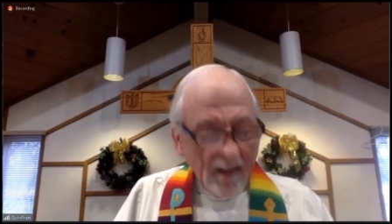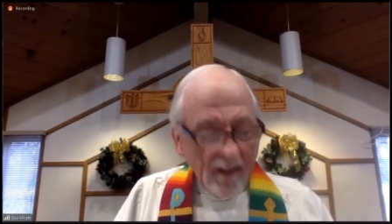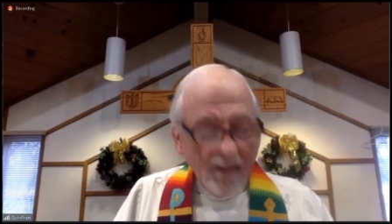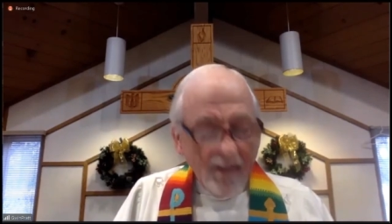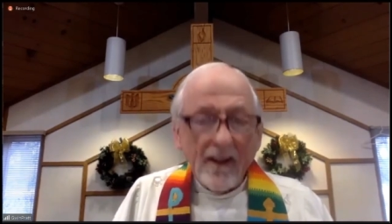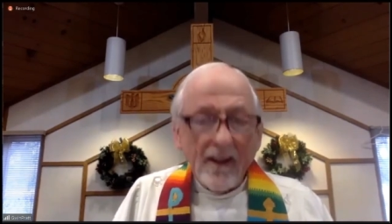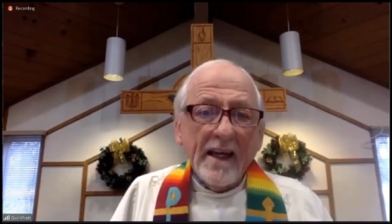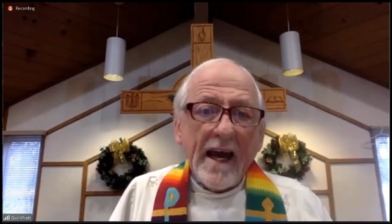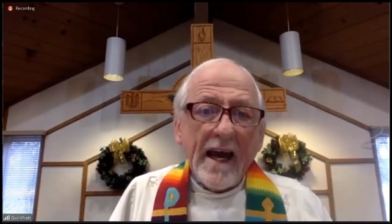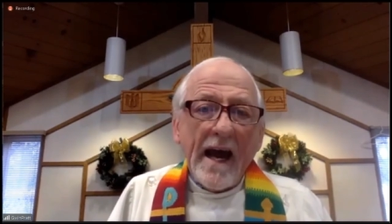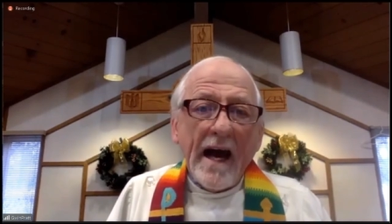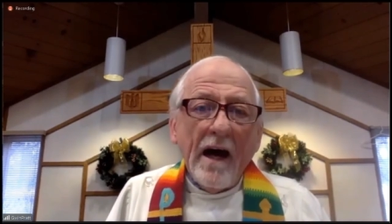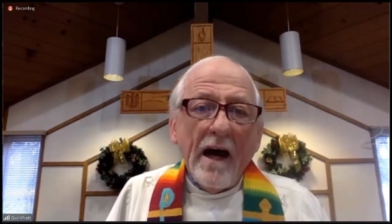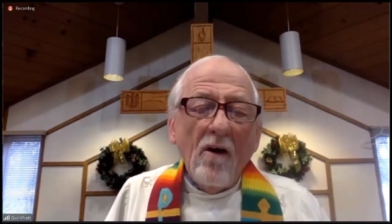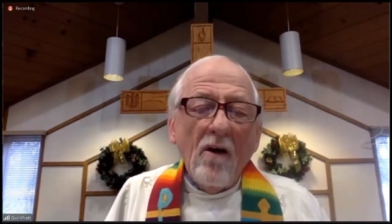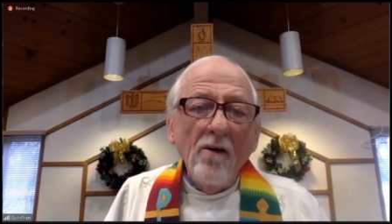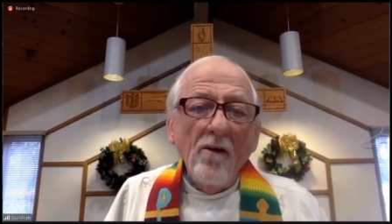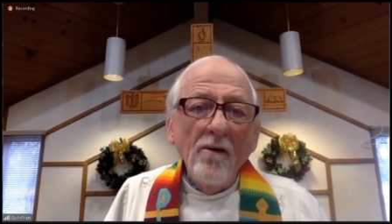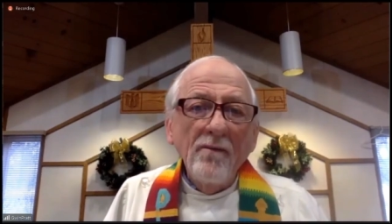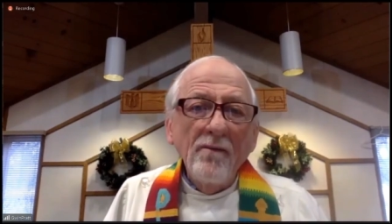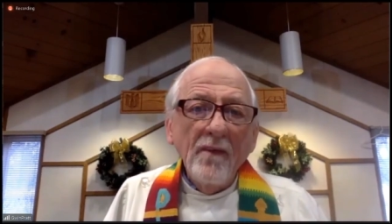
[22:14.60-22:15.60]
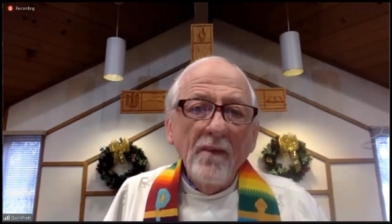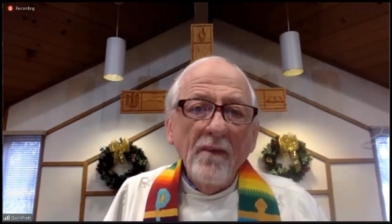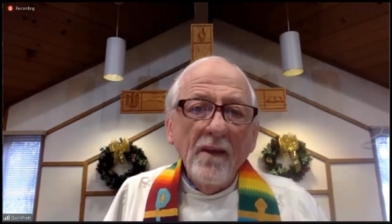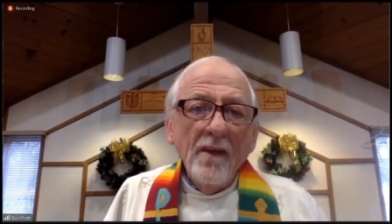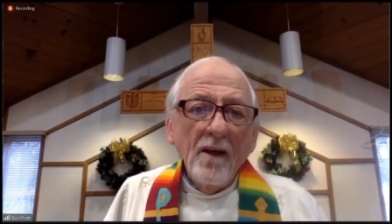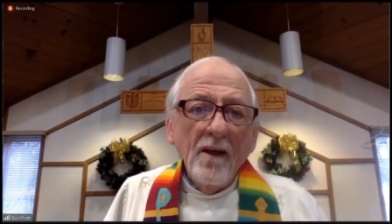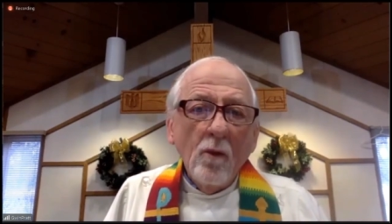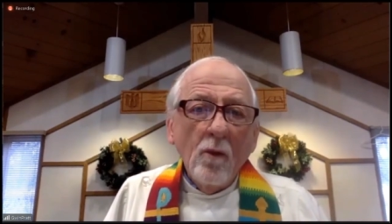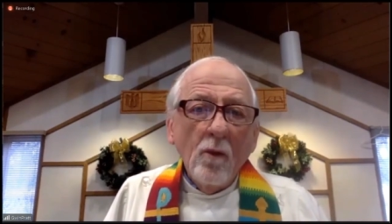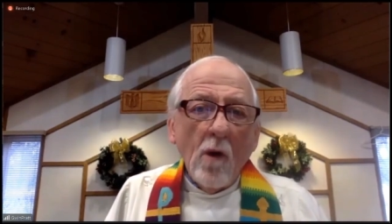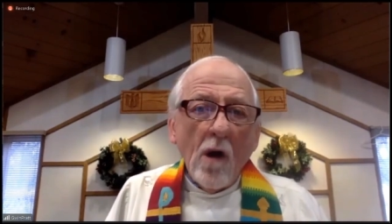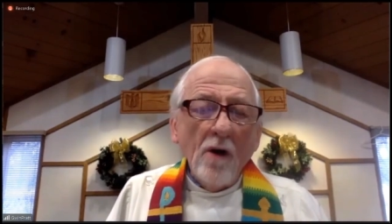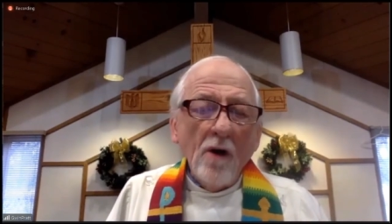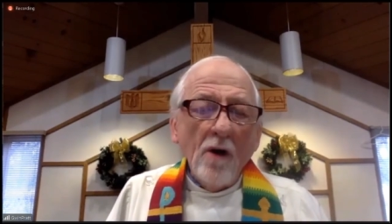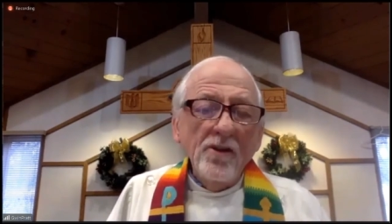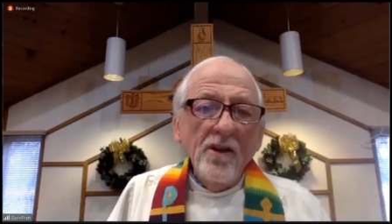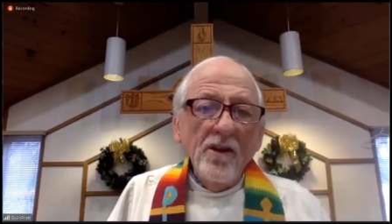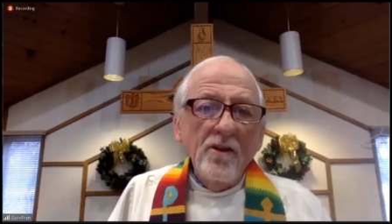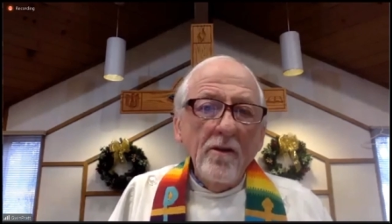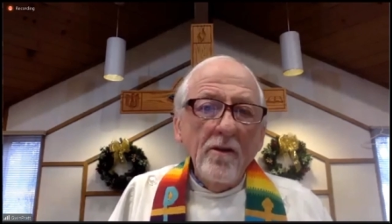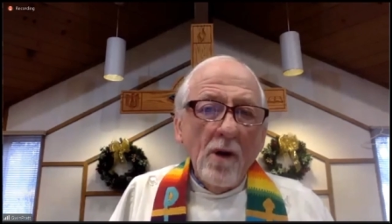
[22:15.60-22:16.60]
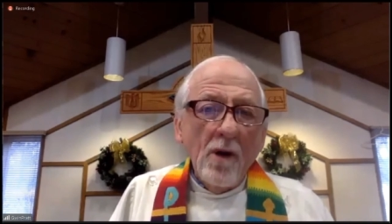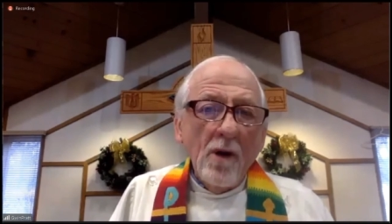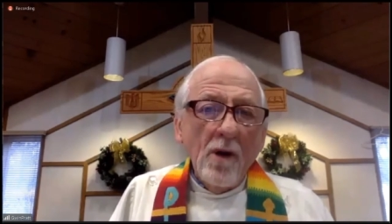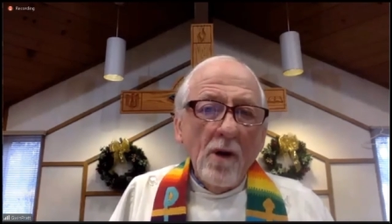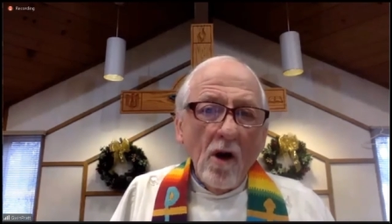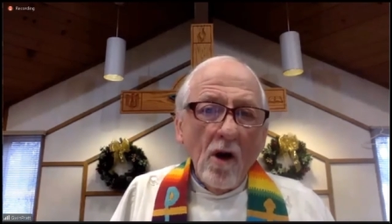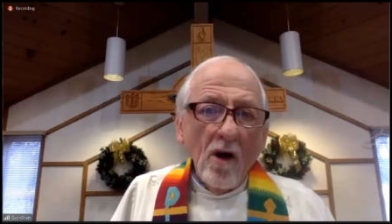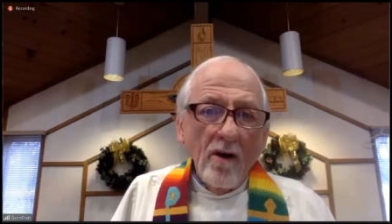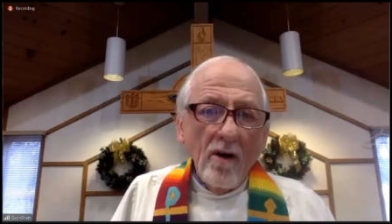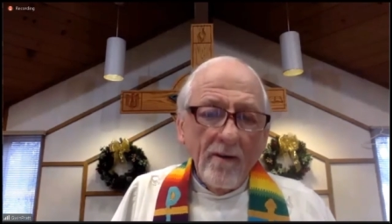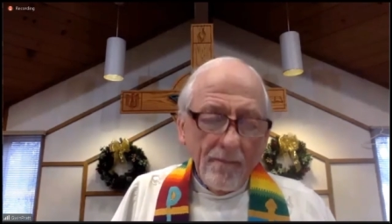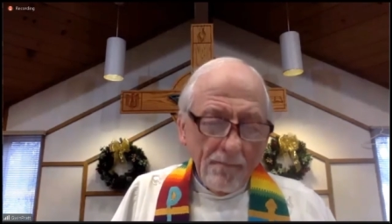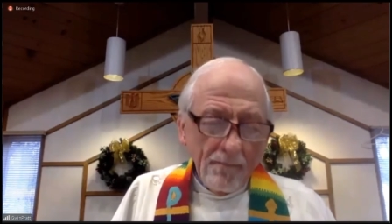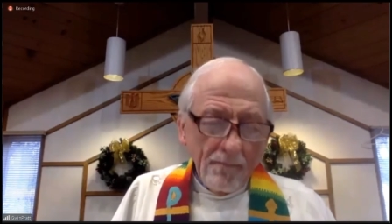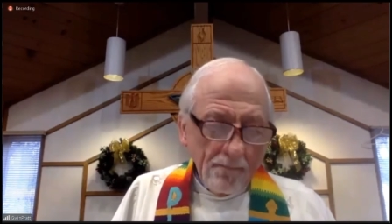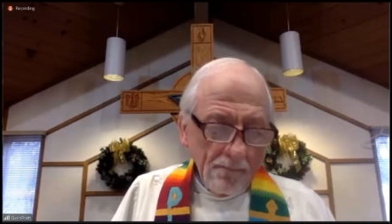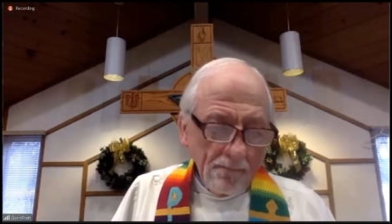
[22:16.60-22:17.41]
The cow walks into the barn